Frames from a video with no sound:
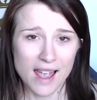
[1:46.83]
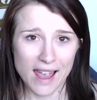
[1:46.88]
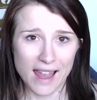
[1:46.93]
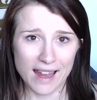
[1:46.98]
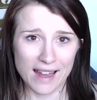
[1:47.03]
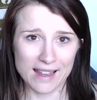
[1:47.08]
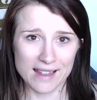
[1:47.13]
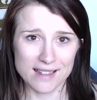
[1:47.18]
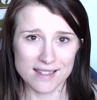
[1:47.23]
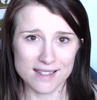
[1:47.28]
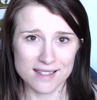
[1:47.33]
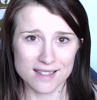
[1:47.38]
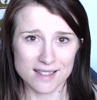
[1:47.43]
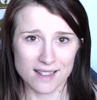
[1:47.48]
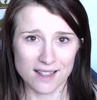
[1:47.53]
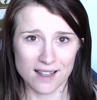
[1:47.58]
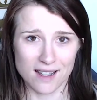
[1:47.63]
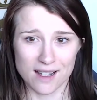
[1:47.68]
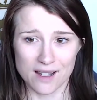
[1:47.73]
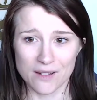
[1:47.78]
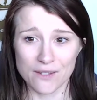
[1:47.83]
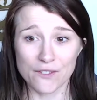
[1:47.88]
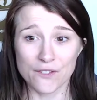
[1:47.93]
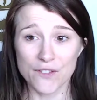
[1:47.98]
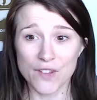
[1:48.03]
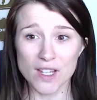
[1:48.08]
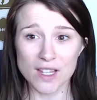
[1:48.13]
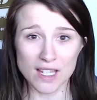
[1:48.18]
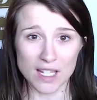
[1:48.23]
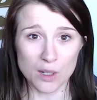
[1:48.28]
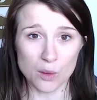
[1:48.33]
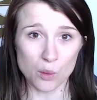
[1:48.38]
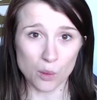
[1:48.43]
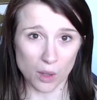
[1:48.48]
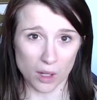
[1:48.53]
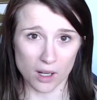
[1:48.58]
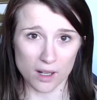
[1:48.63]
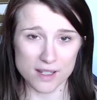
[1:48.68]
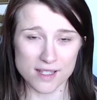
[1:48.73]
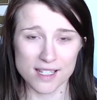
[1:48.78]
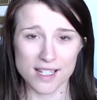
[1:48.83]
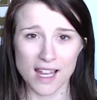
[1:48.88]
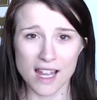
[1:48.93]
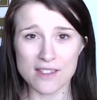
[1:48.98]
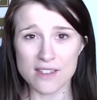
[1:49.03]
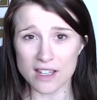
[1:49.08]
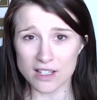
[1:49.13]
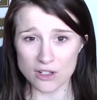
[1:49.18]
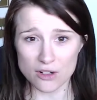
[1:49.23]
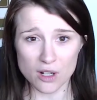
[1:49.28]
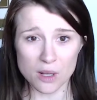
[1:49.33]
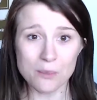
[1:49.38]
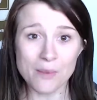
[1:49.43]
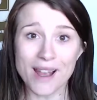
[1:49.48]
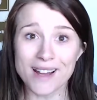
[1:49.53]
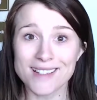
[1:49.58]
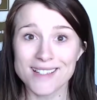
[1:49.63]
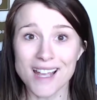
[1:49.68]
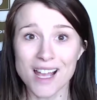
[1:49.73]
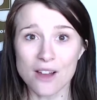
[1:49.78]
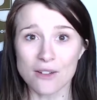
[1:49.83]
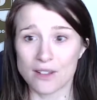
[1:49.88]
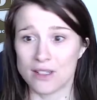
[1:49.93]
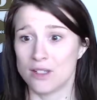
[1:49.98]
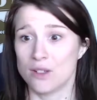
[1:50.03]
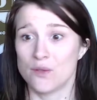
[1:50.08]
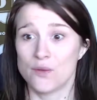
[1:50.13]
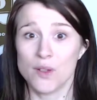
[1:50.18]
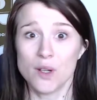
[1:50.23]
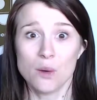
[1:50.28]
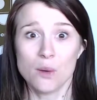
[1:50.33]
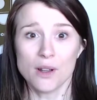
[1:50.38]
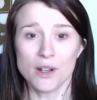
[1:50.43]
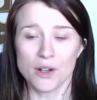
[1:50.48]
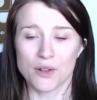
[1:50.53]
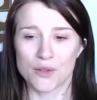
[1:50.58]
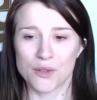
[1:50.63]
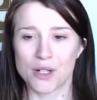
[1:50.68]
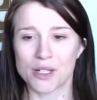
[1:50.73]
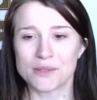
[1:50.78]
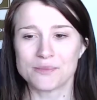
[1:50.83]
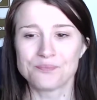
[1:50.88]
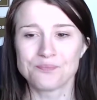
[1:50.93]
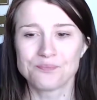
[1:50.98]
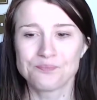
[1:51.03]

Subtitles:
and feeling worked. And then you come back down and you feel wonderful.